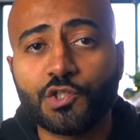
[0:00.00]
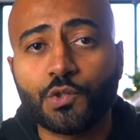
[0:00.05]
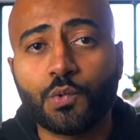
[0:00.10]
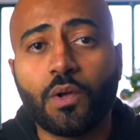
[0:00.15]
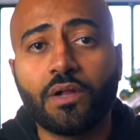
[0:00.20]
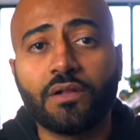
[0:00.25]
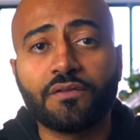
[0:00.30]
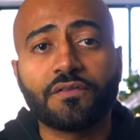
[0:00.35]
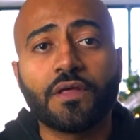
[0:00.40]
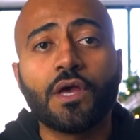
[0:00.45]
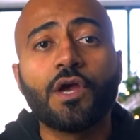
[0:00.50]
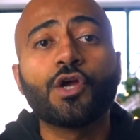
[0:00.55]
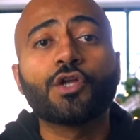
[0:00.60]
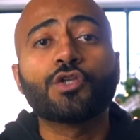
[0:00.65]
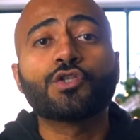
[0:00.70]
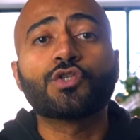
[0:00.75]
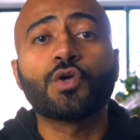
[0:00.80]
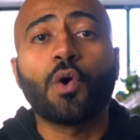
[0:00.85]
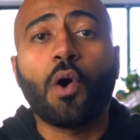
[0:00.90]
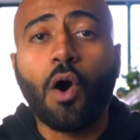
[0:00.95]
12th
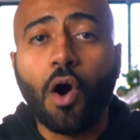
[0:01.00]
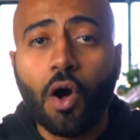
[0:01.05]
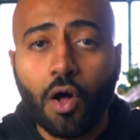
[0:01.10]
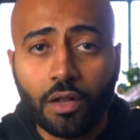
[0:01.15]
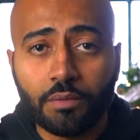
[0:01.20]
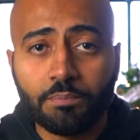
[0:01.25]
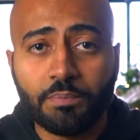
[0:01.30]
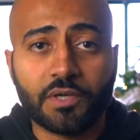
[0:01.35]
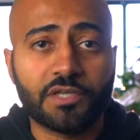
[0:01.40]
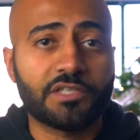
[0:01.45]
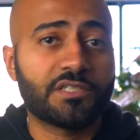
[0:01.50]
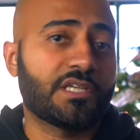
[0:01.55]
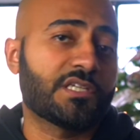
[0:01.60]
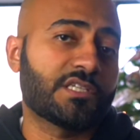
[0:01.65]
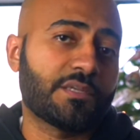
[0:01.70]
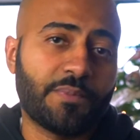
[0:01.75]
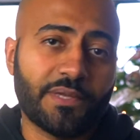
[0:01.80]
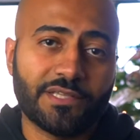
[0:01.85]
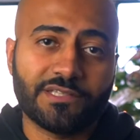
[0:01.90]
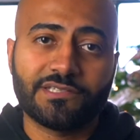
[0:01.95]
to all
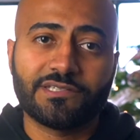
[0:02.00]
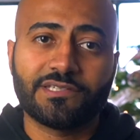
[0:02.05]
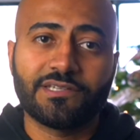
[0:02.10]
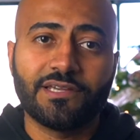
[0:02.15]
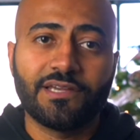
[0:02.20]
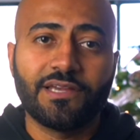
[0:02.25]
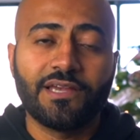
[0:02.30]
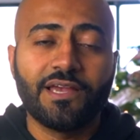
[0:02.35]
participants.